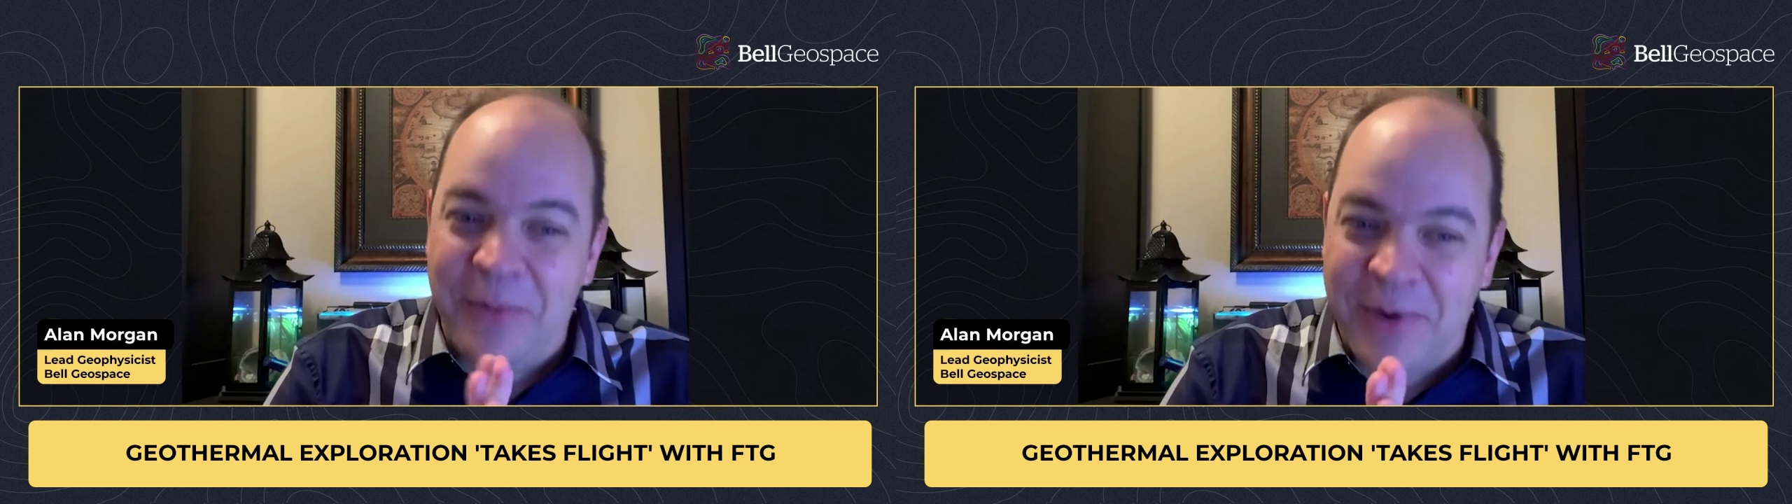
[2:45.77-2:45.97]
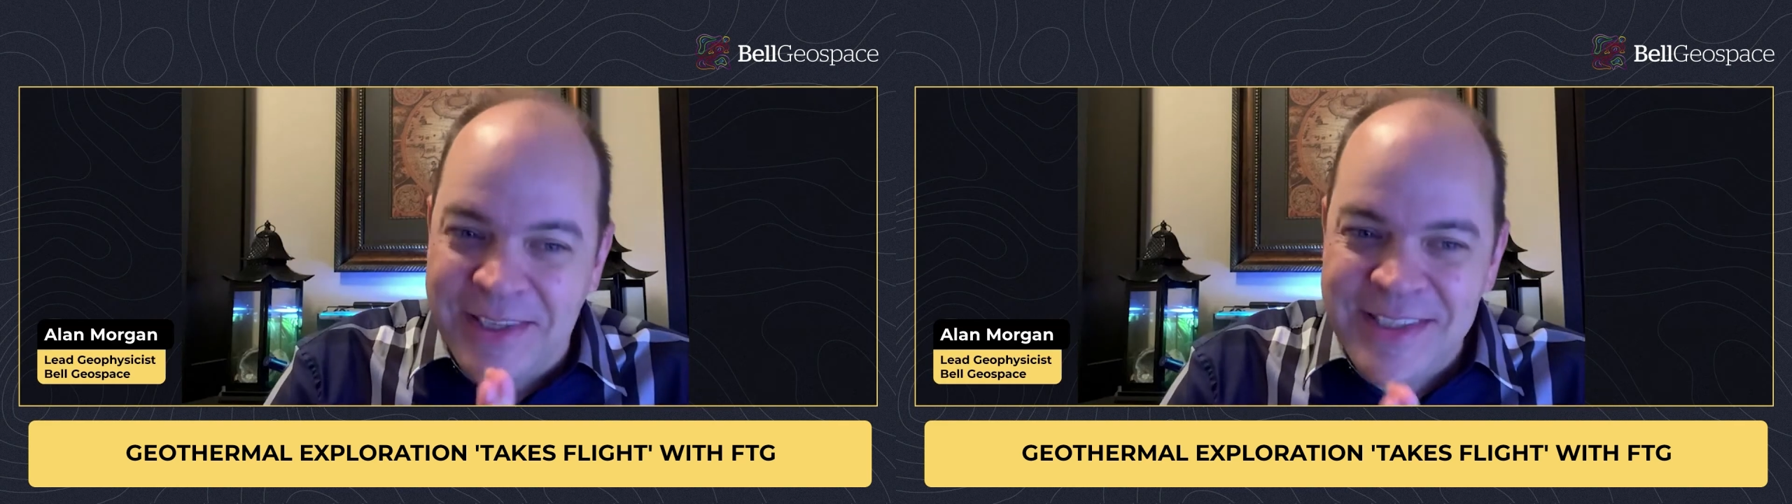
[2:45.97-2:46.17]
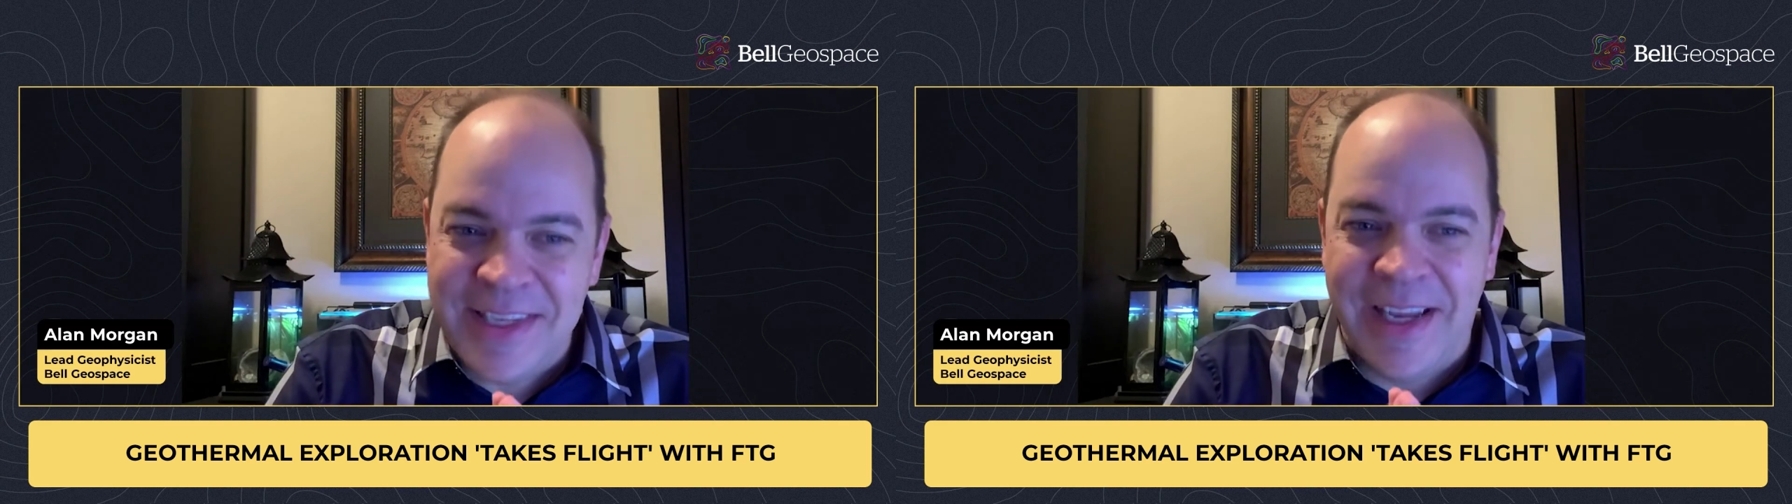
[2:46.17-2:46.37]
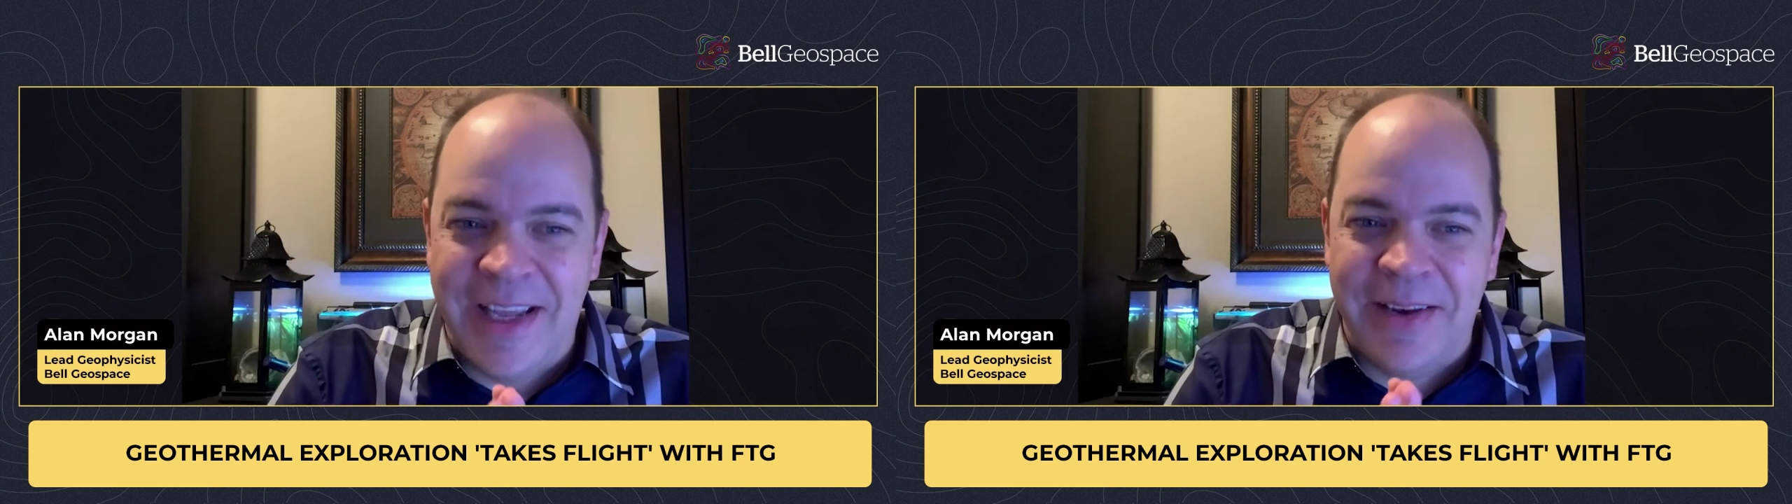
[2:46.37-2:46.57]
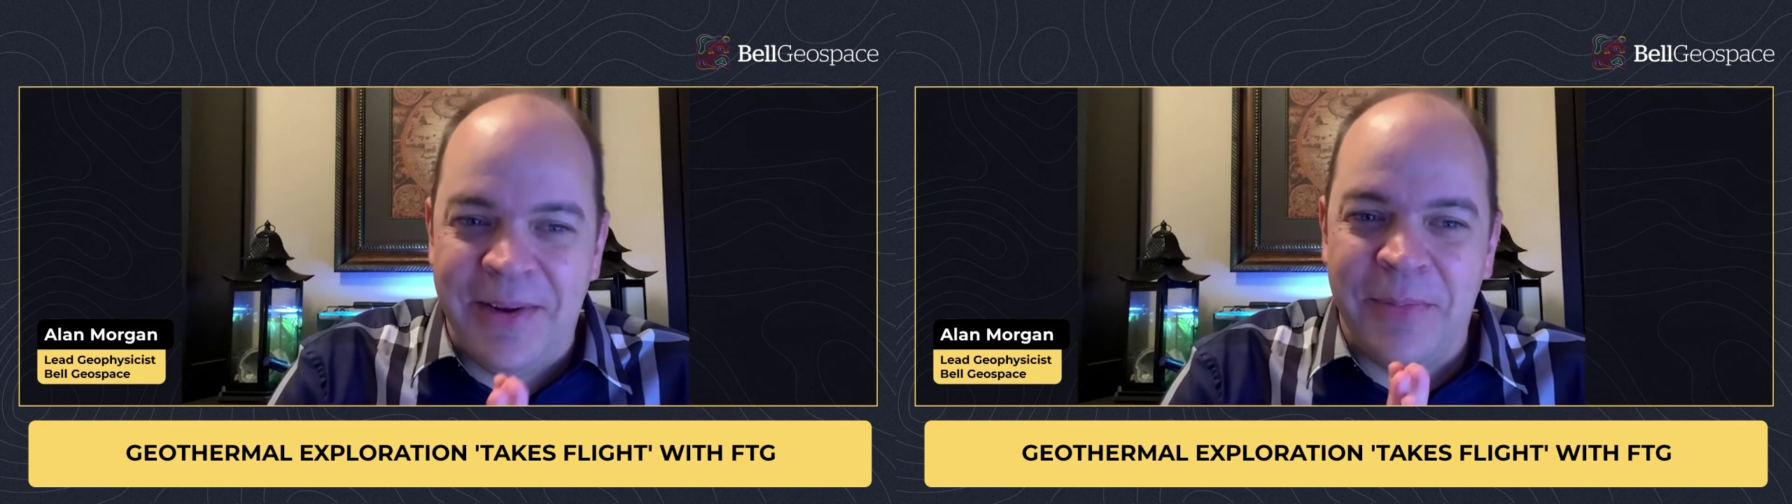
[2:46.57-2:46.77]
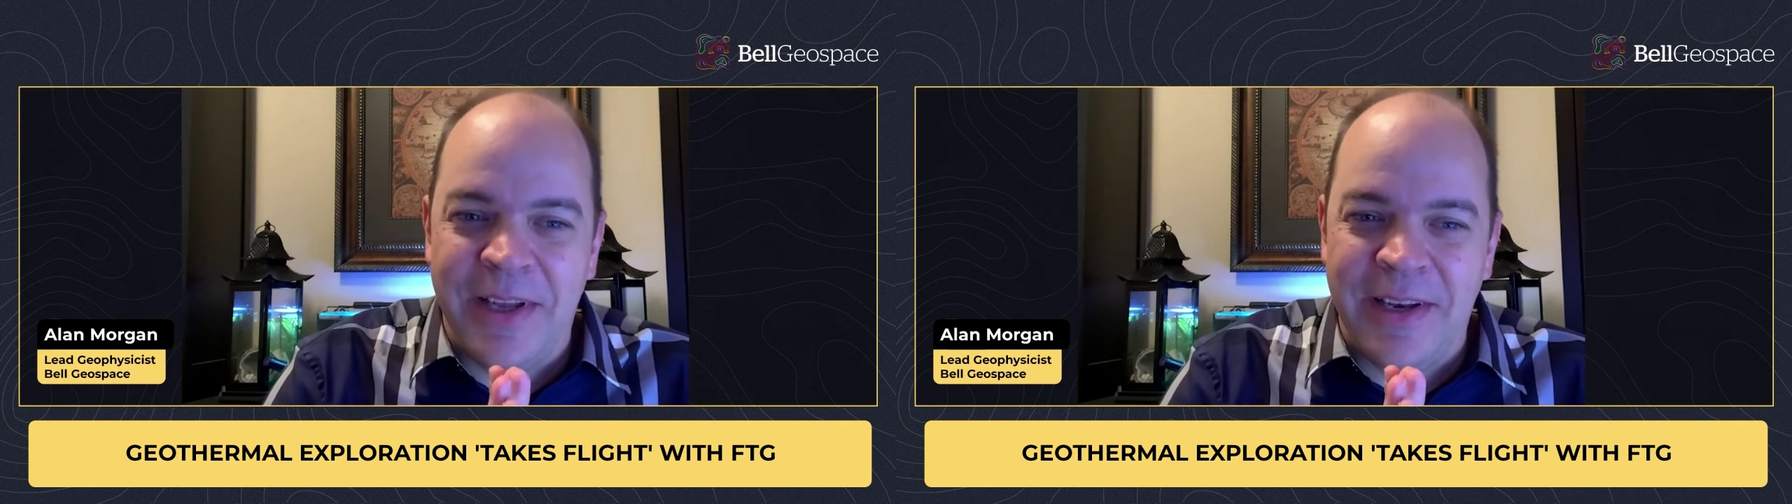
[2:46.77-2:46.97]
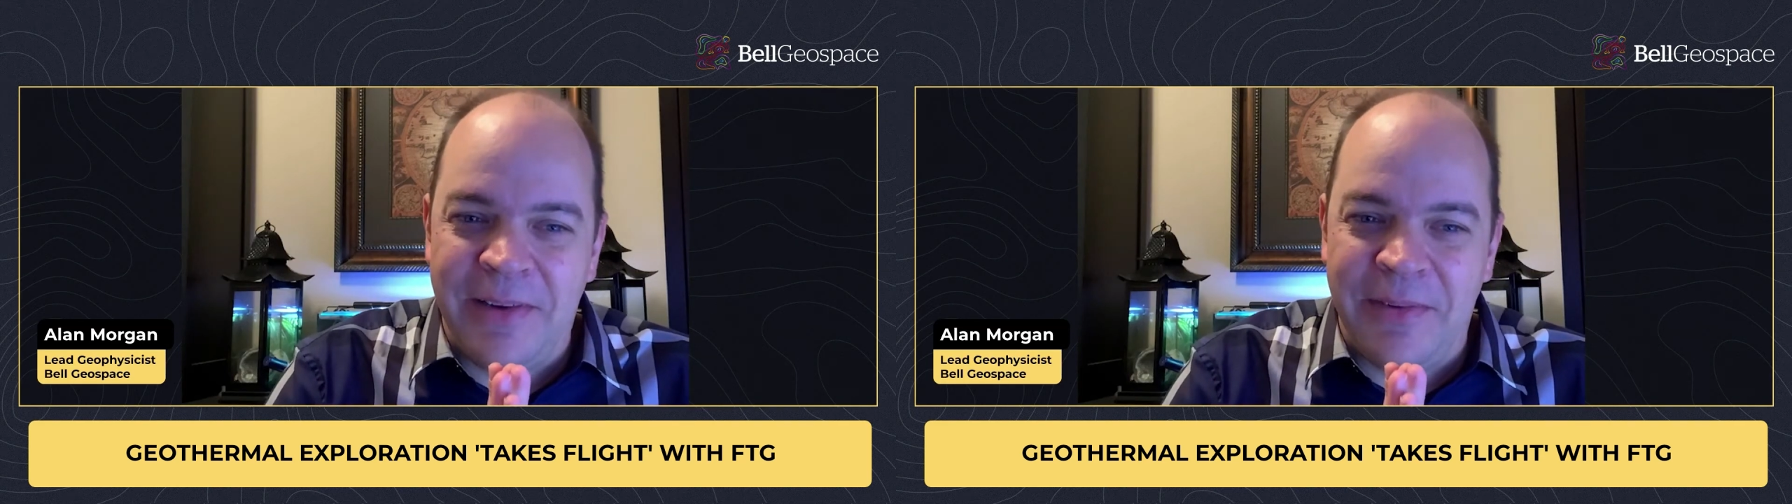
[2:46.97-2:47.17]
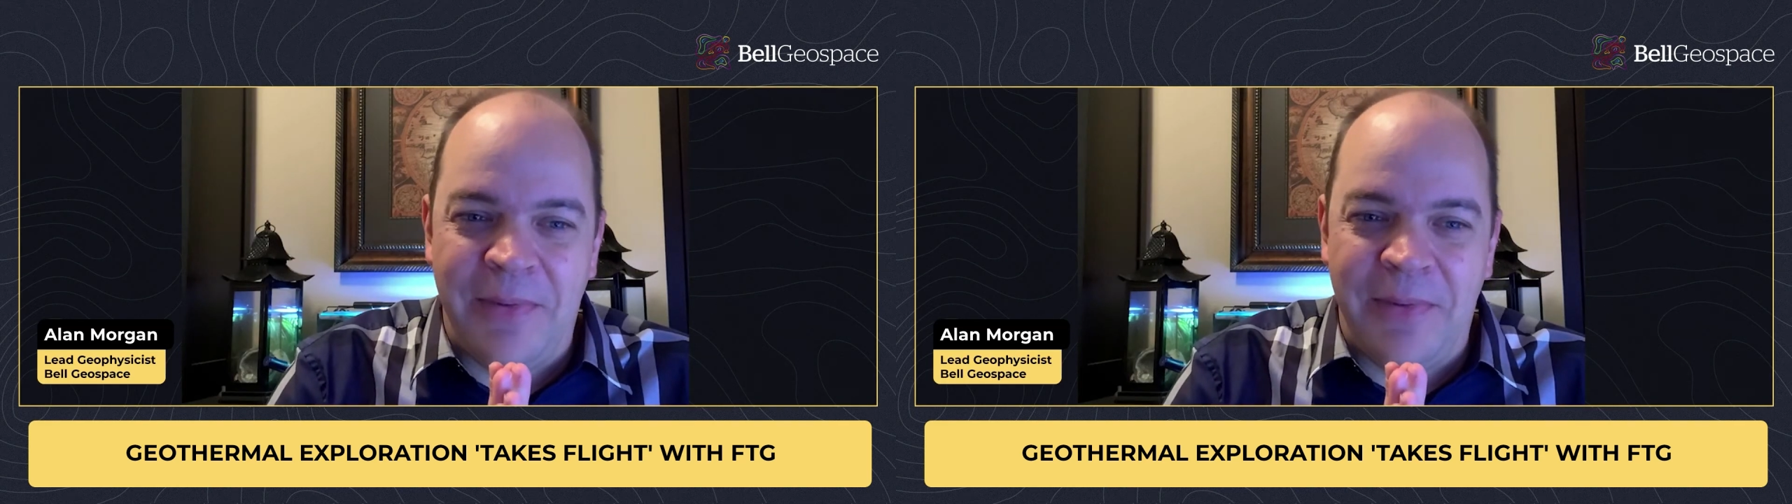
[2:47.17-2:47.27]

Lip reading: was, but